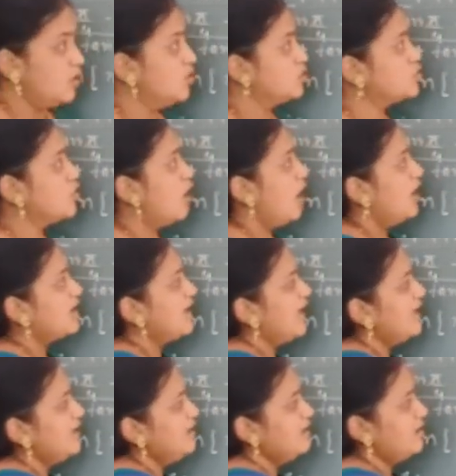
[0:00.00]
So
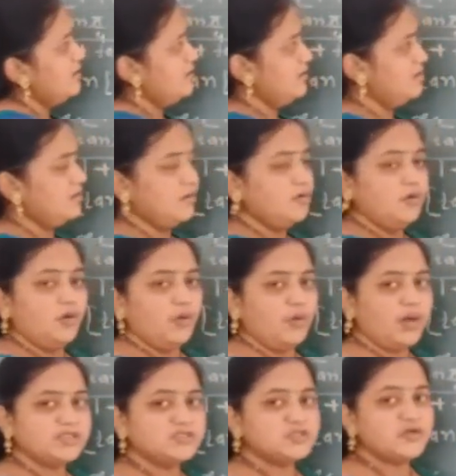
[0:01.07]
again,
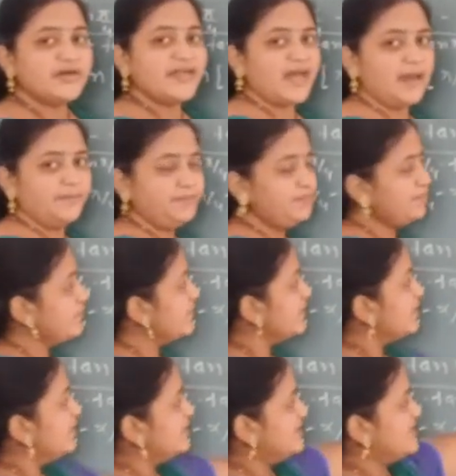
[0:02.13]
what is your aim?
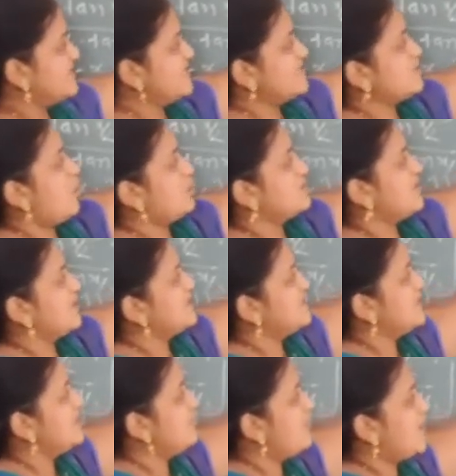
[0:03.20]
This is cos x
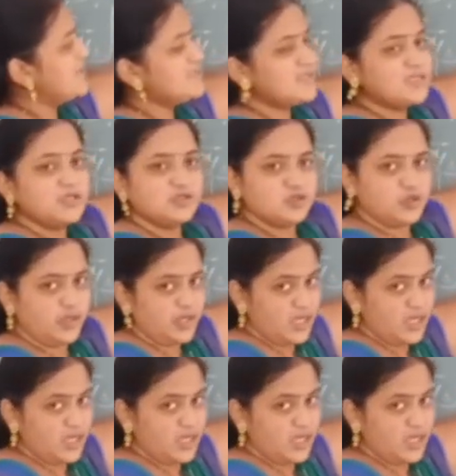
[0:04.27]
inverse. So your